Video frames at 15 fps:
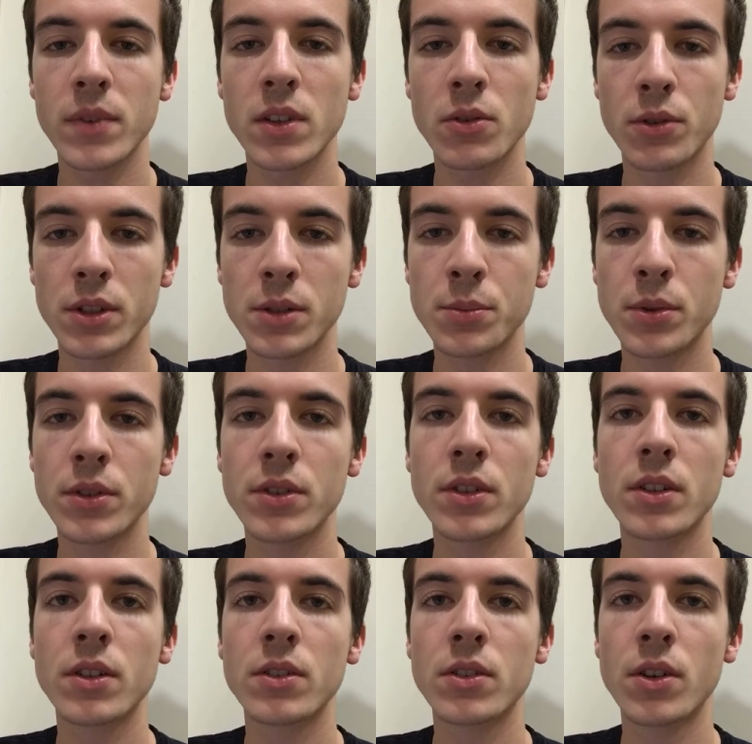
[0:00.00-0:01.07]
3D
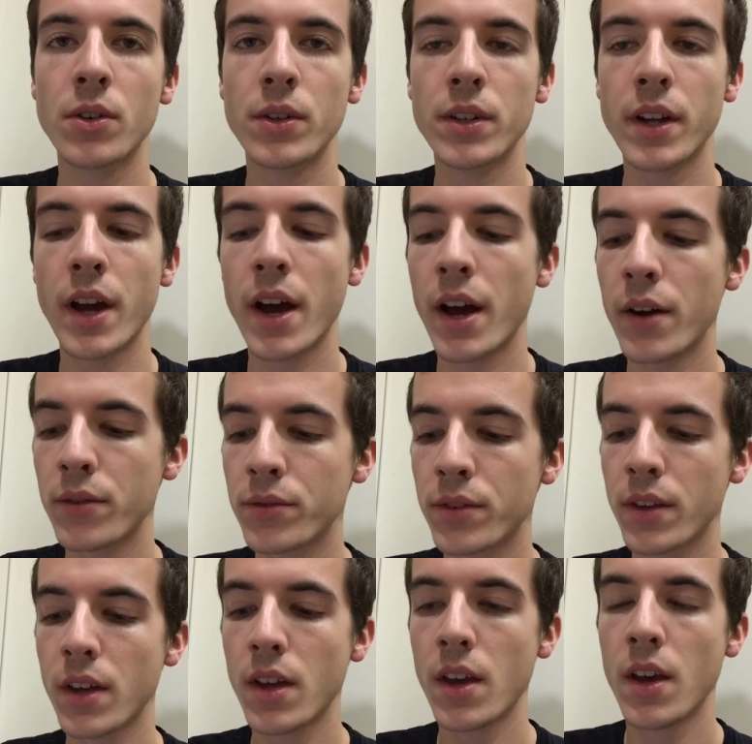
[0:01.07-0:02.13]
printing is going to have.
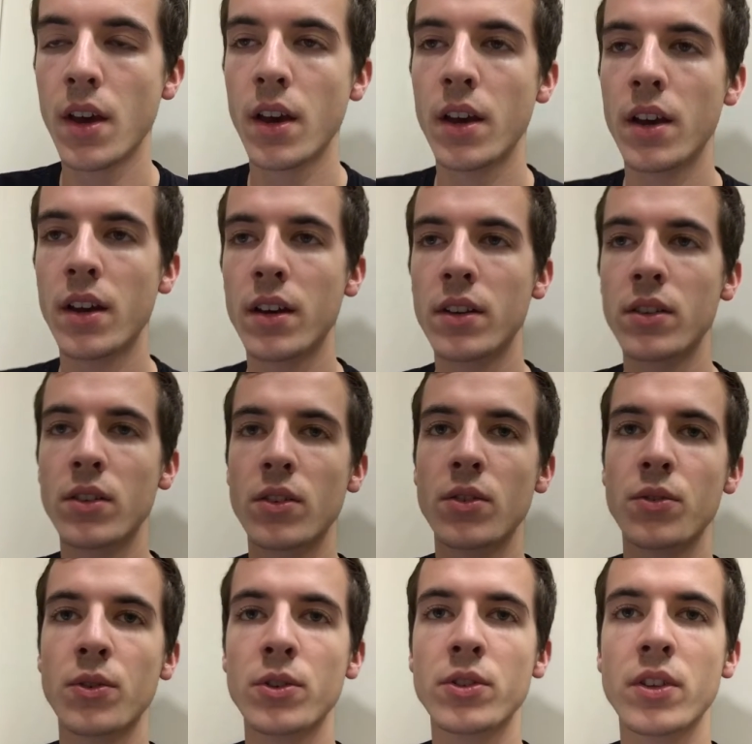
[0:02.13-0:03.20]
And the
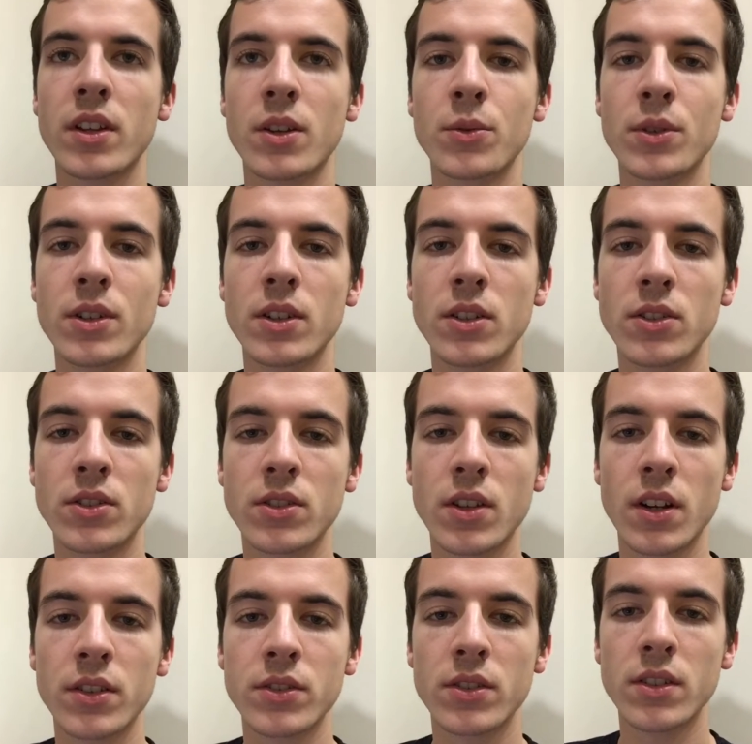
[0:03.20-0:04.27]
first thing I wanted to
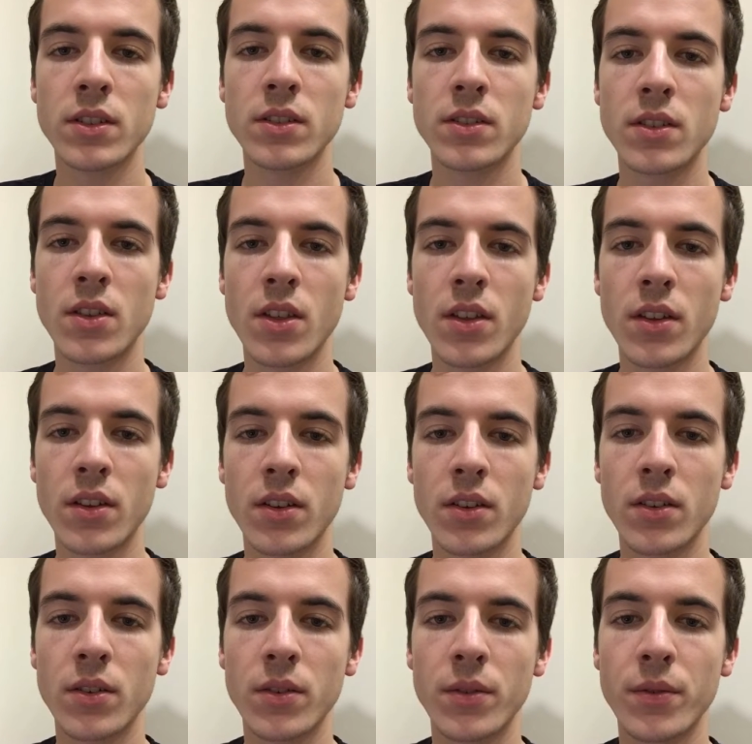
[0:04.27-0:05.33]
discuss is
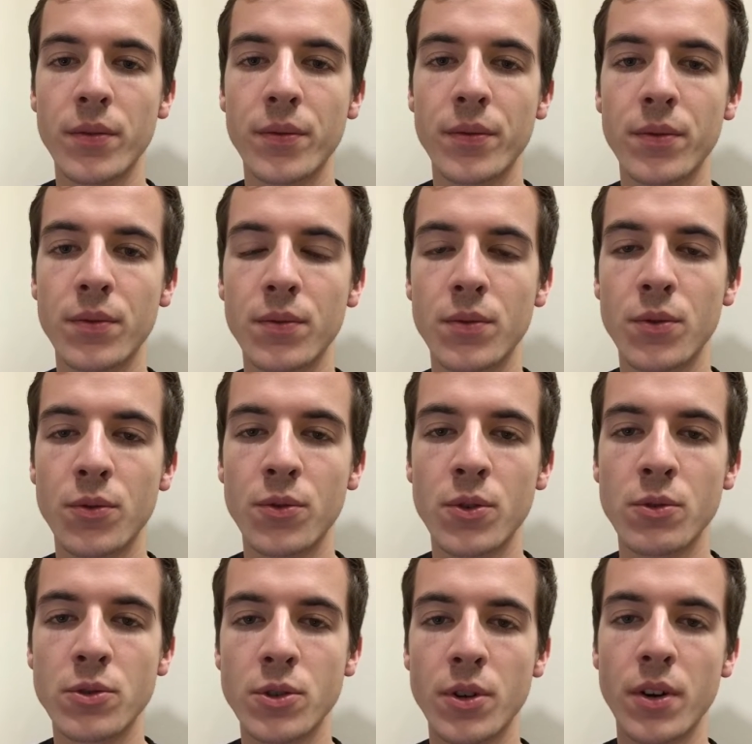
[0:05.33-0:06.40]
the
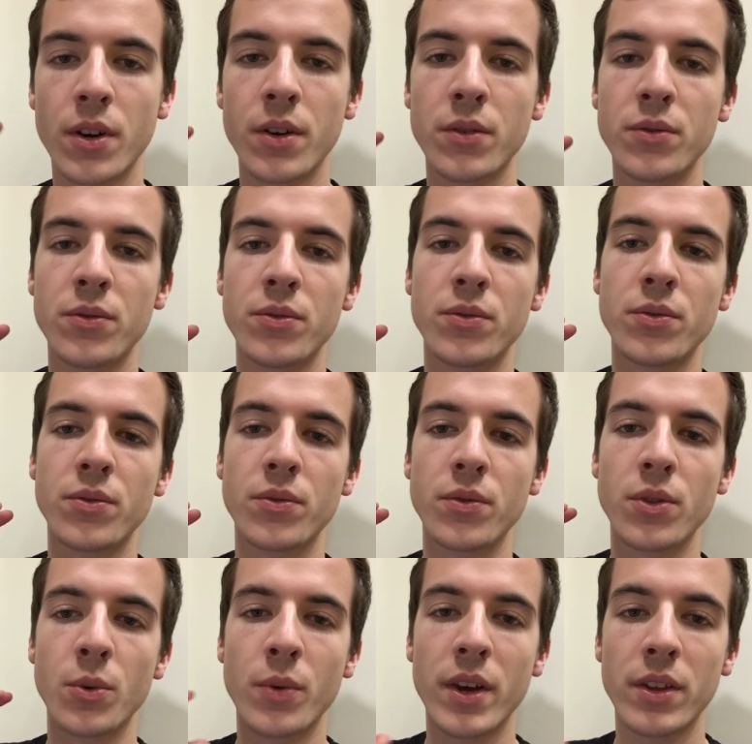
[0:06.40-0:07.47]
future of
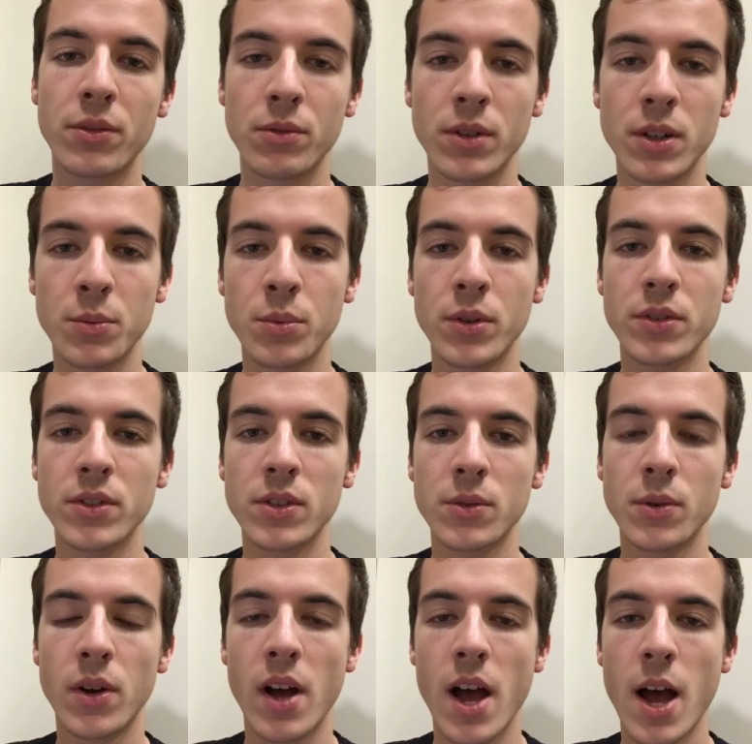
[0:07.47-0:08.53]
the way 3D
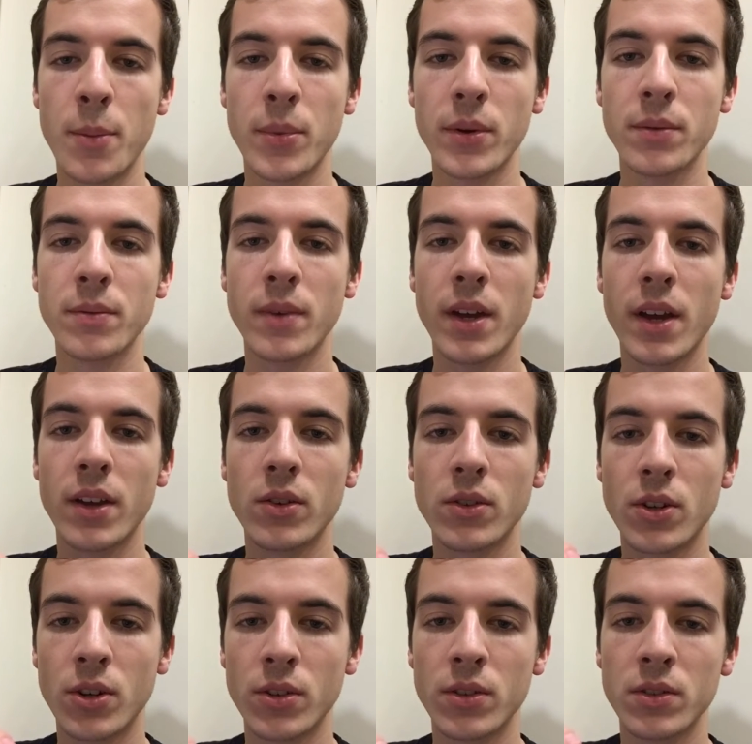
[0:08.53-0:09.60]
printing will happen. And
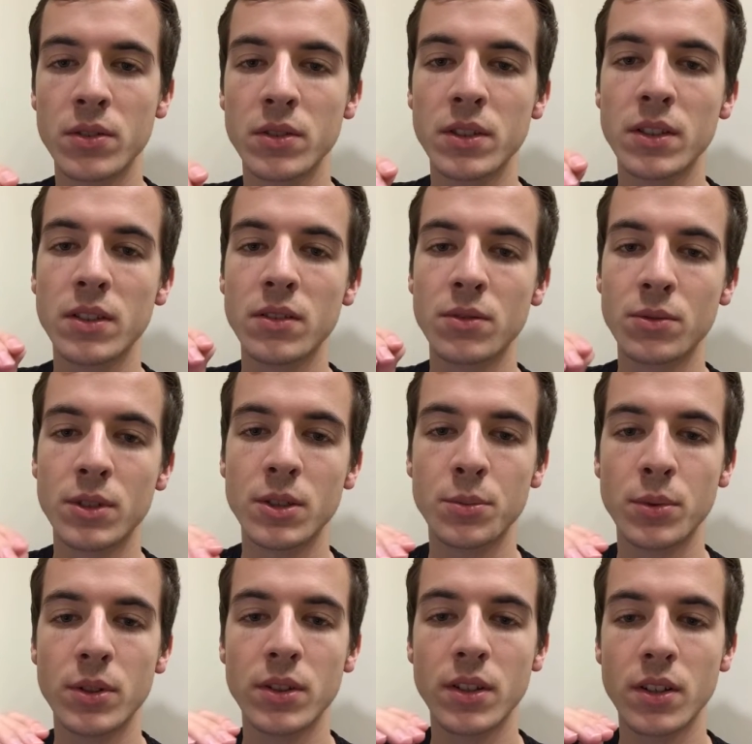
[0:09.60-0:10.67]
currently 3D
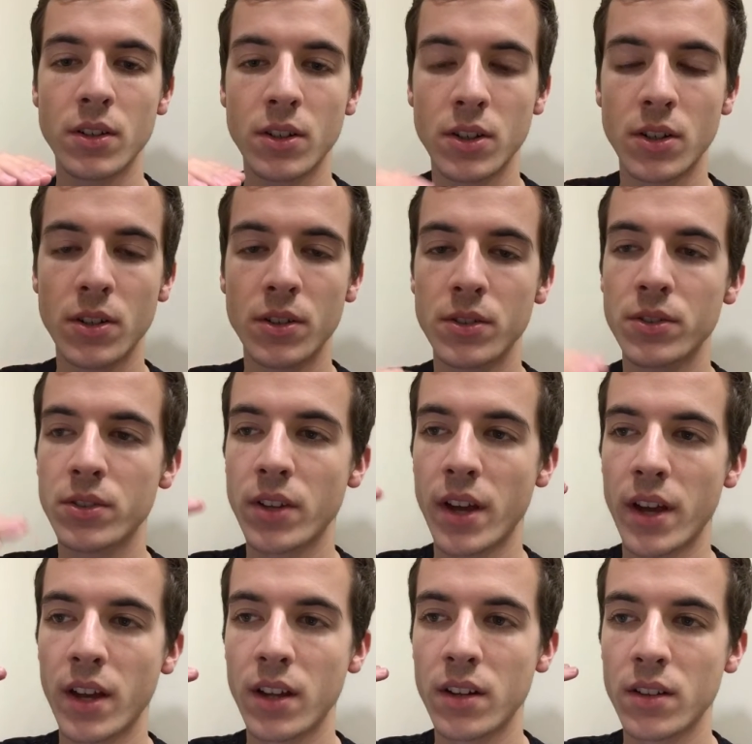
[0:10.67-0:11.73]
printing occurs
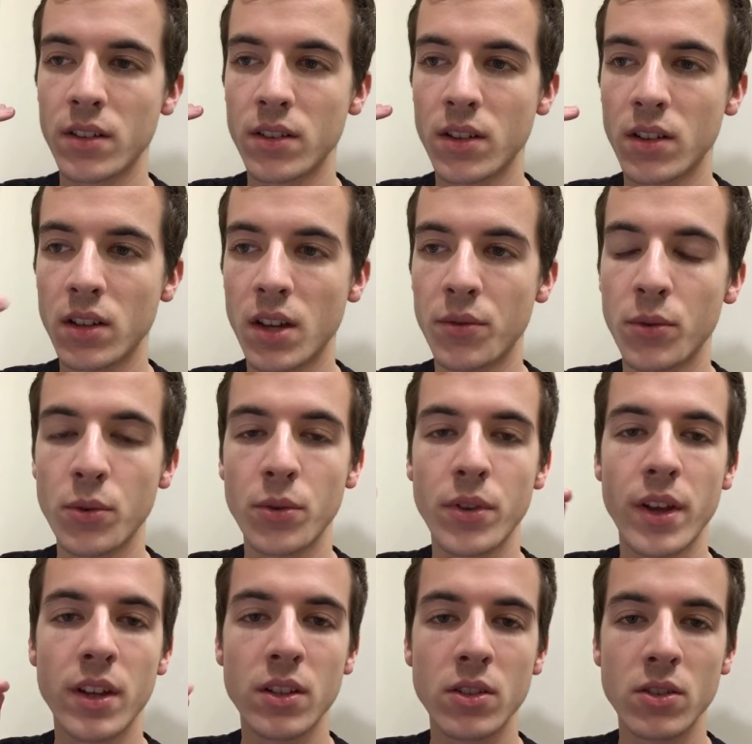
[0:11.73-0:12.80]
at the level
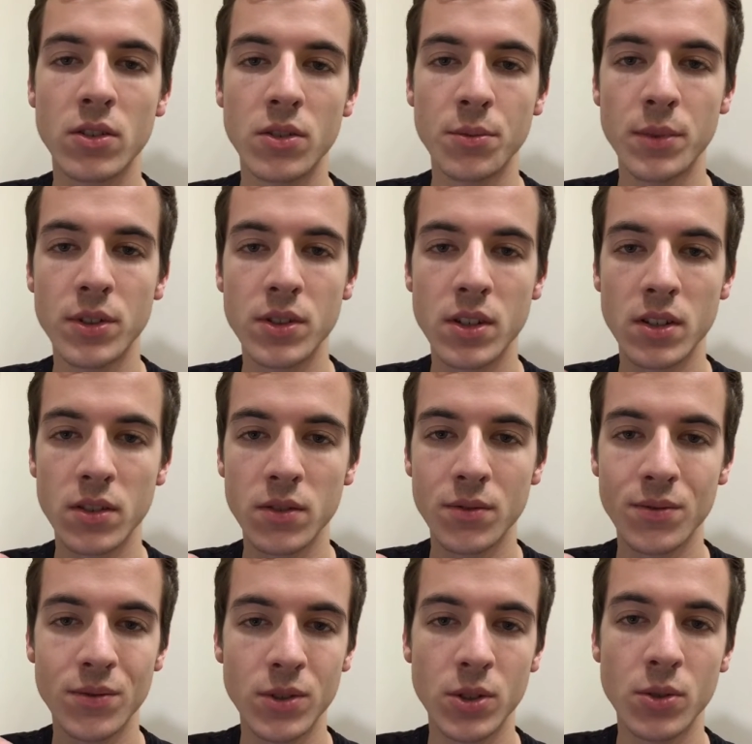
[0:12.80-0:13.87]
that humans
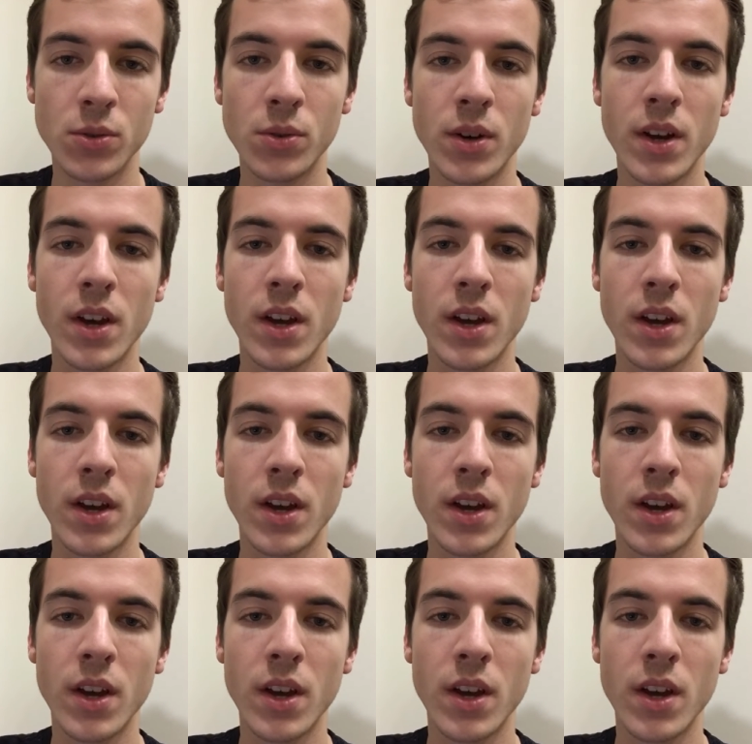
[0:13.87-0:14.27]
can view.